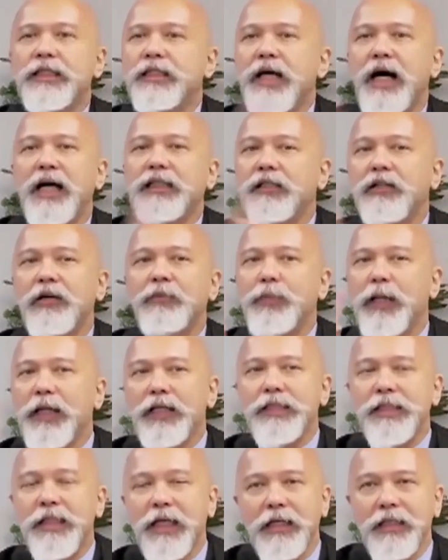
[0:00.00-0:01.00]
not
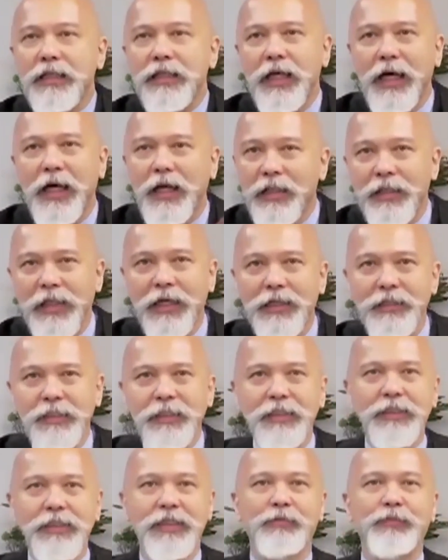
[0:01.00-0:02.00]
replace the healthcare
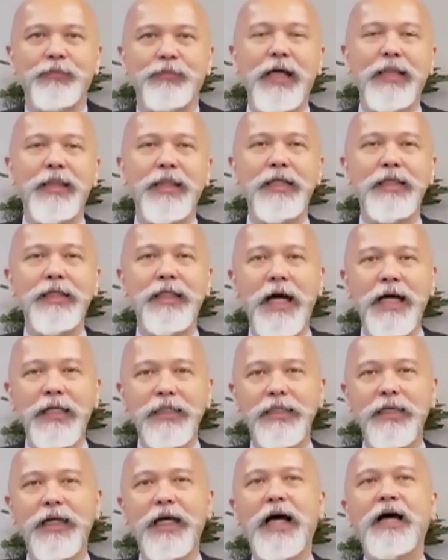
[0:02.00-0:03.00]
system. I think
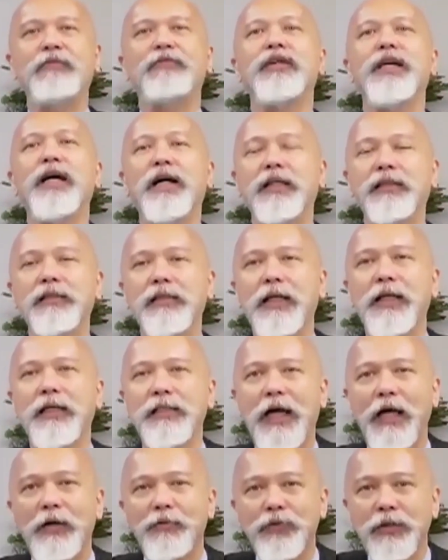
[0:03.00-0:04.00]
that's the caveat that
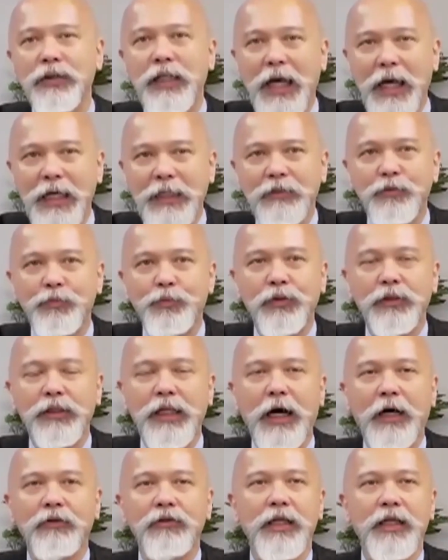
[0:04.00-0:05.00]
I would like to put
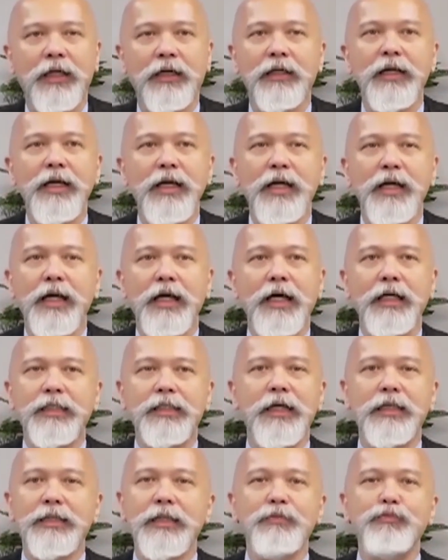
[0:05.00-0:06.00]
out there. It
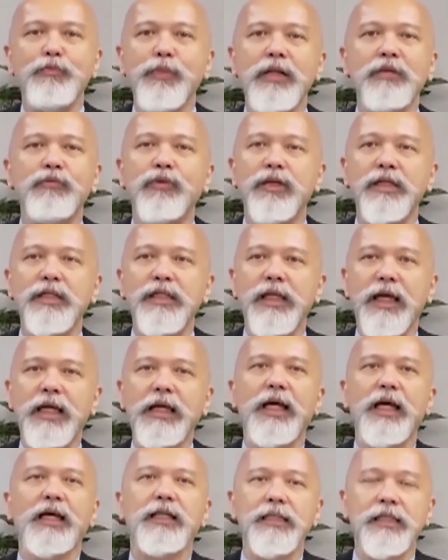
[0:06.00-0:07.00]
doesn't mean we're
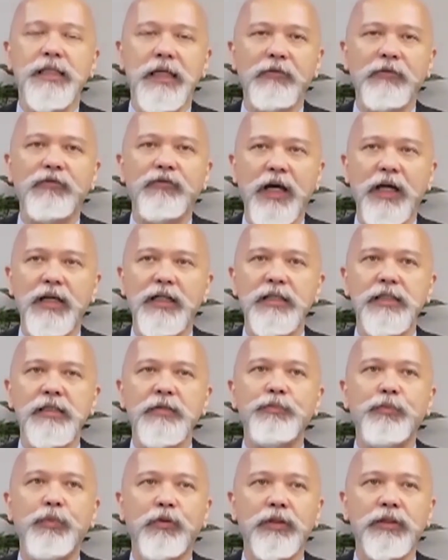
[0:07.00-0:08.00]
saying self-care is
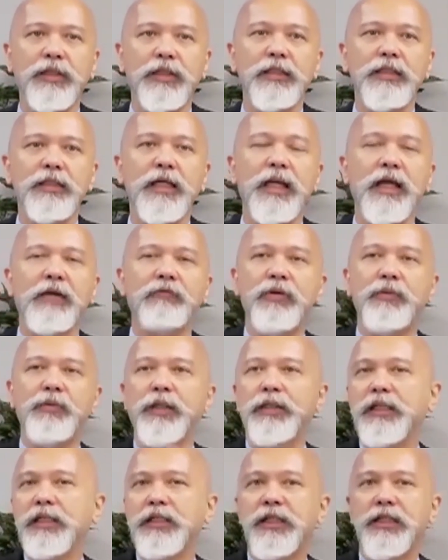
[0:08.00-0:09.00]
important, then
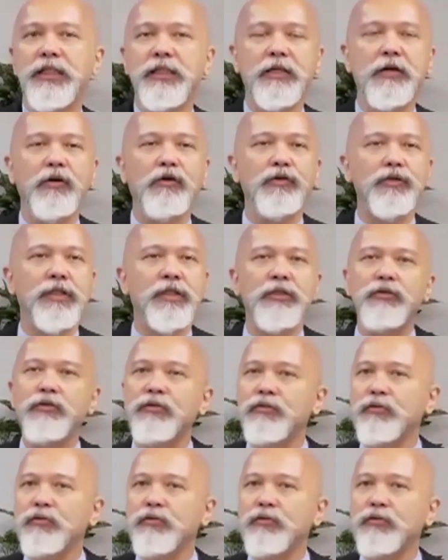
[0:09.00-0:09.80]
everybody just goes and